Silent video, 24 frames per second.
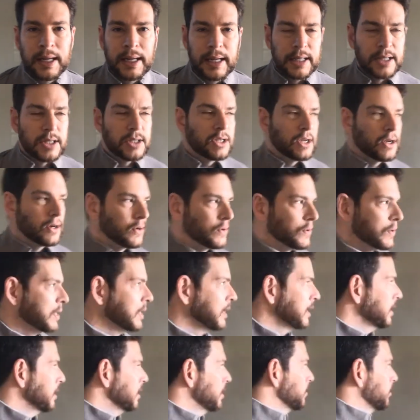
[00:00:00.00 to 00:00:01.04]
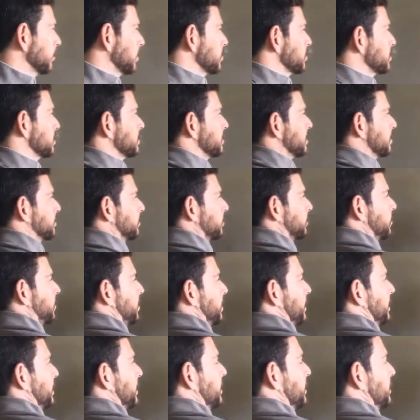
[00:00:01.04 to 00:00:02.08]
And so person number
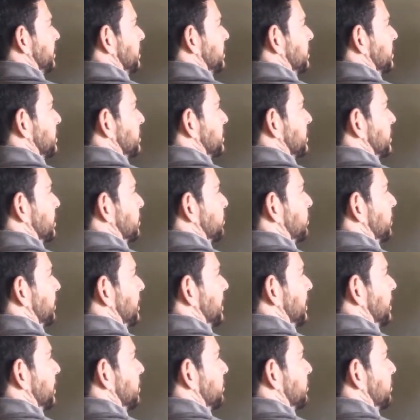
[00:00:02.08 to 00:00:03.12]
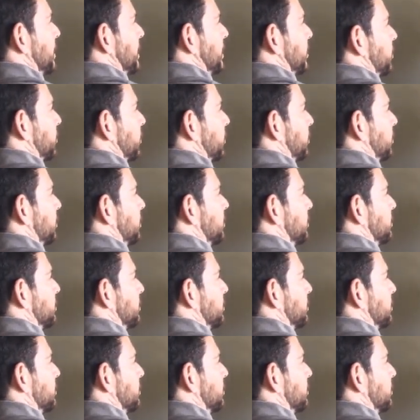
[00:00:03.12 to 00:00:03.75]
one is the plan maker.